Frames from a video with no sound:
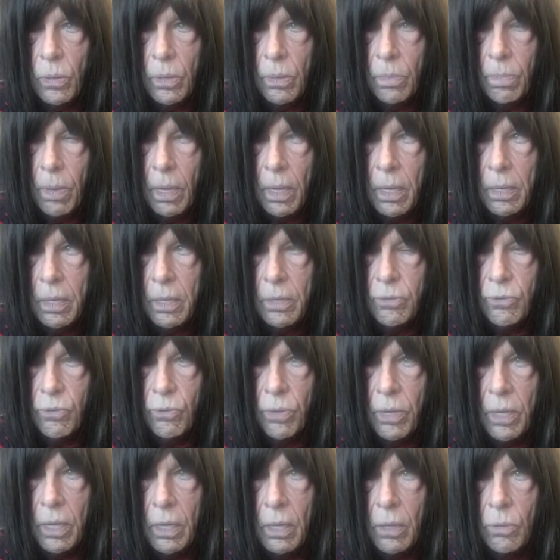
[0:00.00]
by the
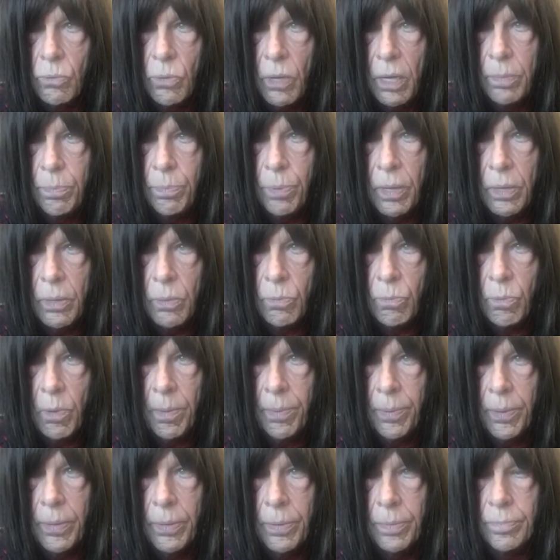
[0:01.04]
trail, right by the
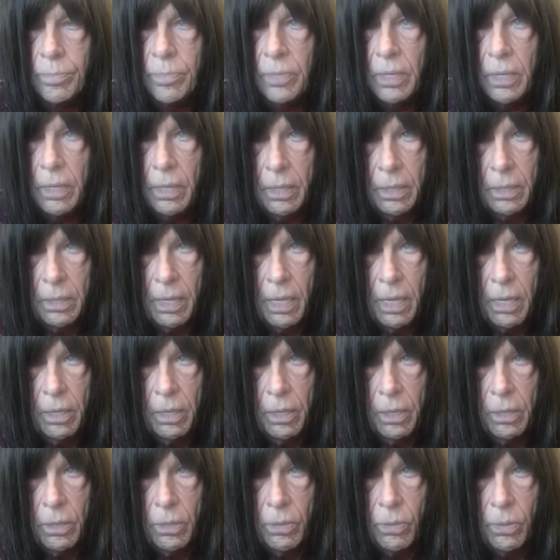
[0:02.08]
river, Lynn
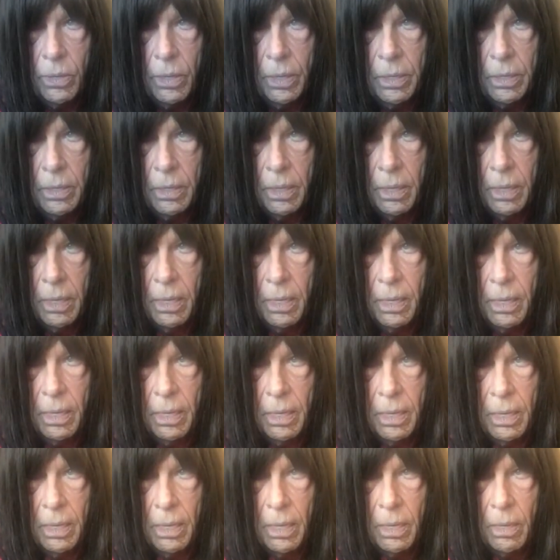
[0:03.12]
Canyon Creek.
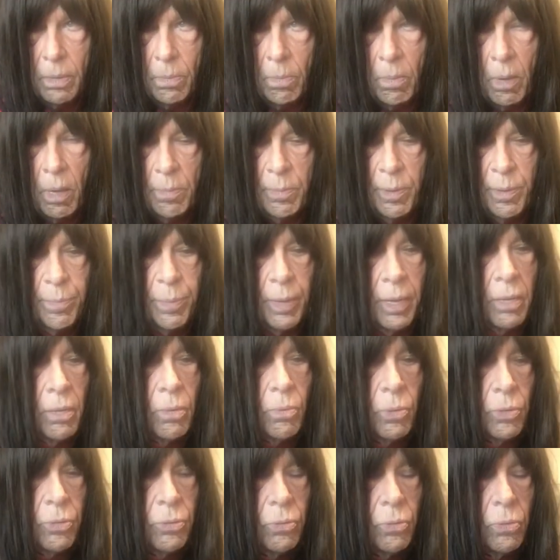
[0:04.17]
Mama bear
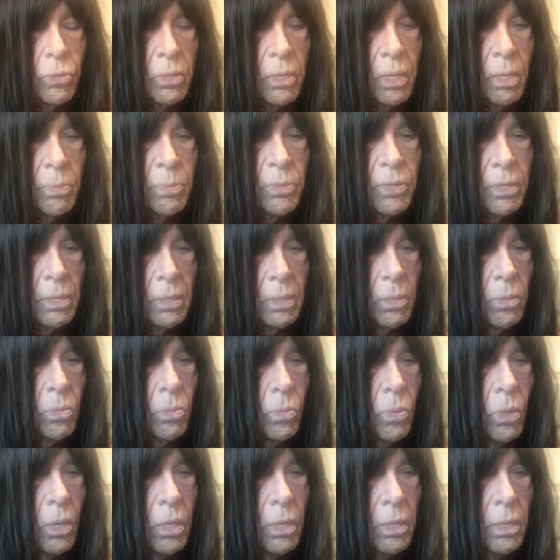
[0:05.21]
with 2 cubs in the
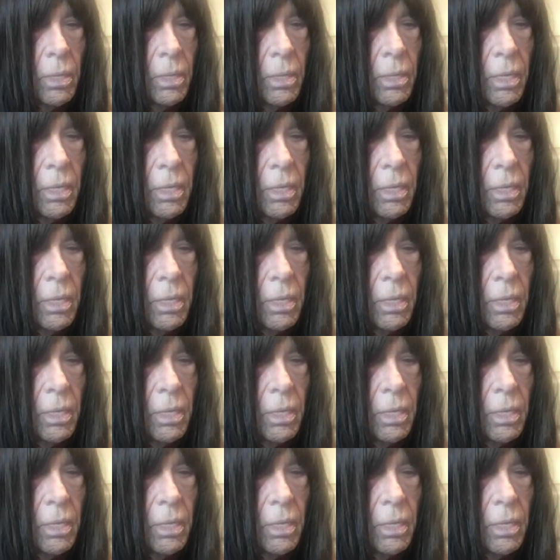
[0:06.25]
water.